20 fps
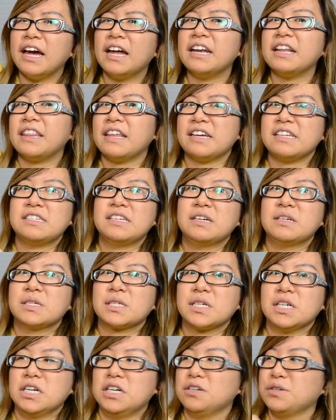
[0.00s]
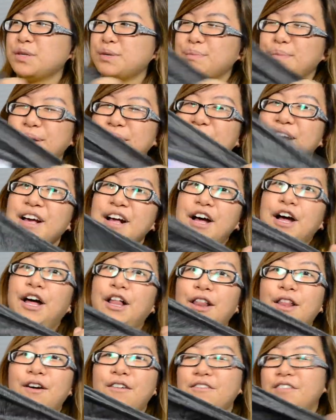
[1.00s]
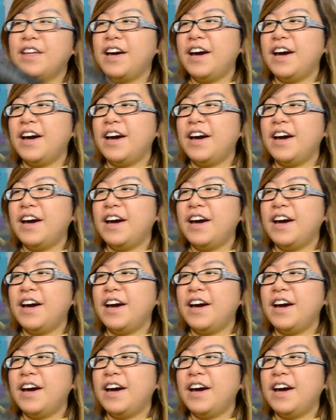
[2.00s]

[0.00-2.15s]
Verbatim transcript: end. That sounds gross, but I love